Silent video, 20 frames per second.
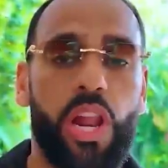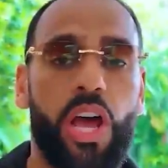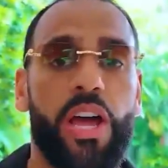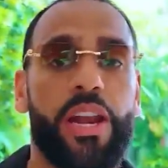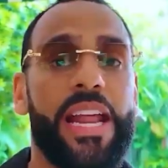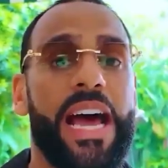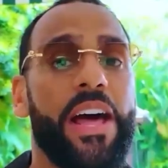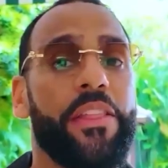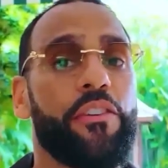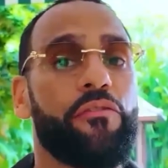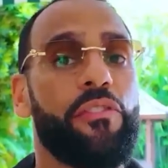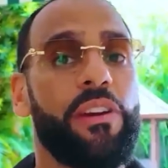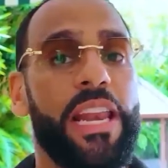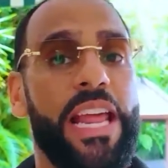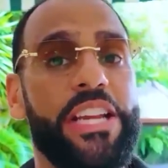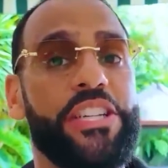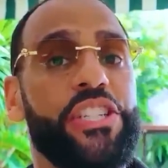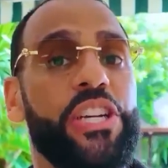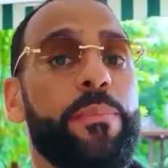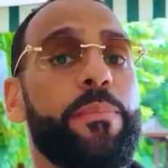learn how the
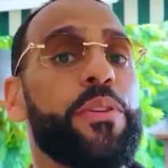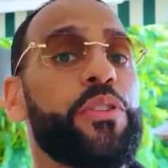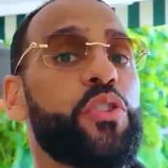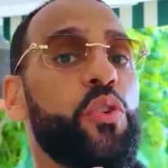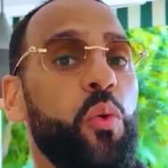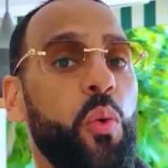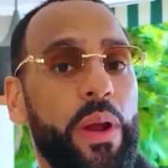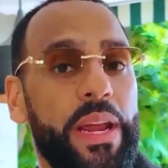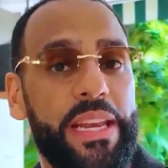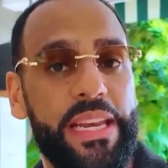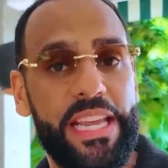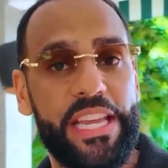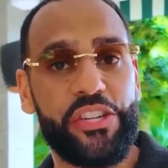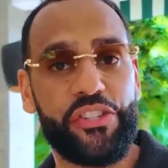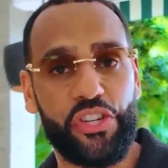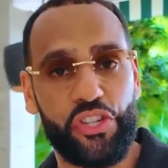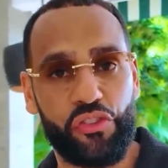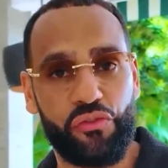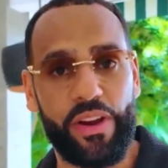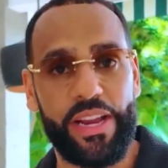relationship between
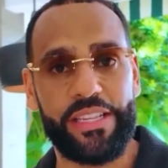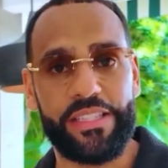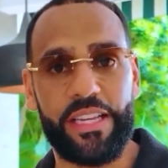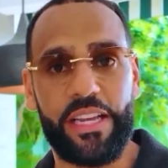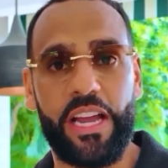interest rates